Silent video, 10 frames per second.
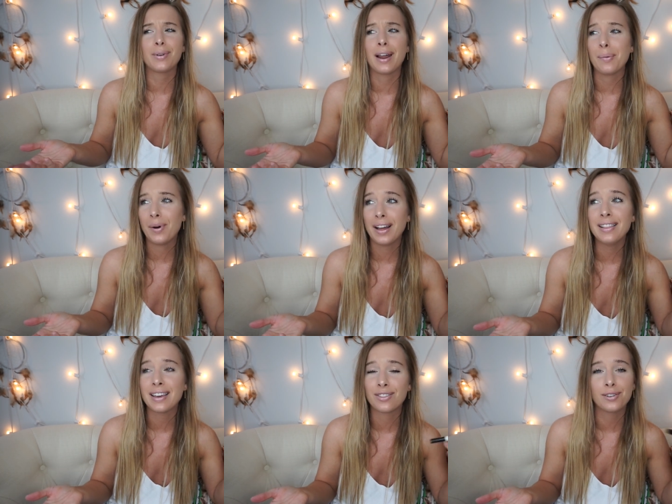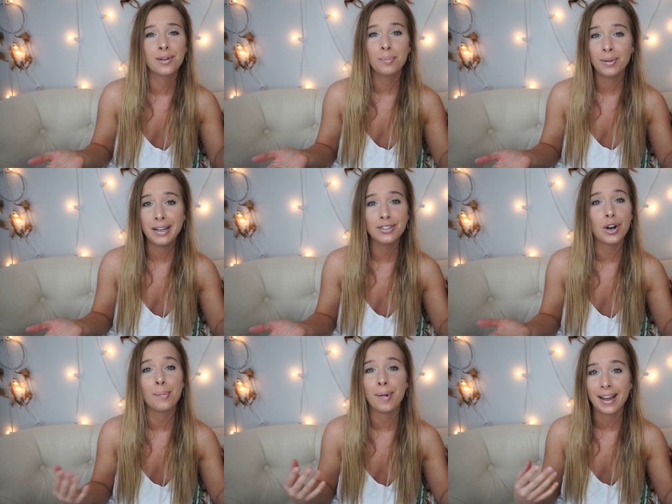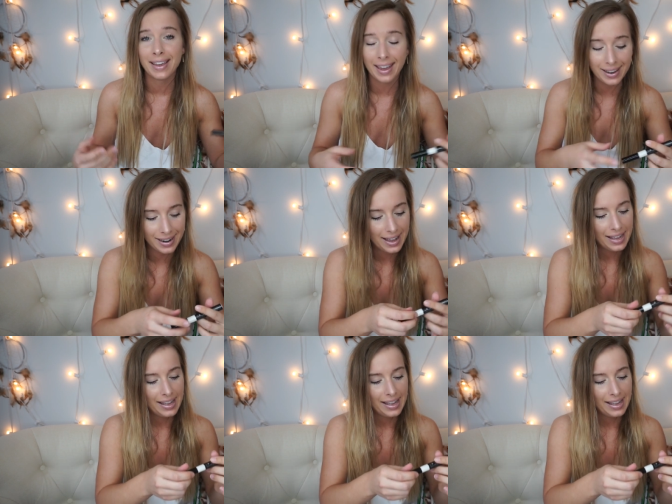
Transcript: what I want like their complaints are my gain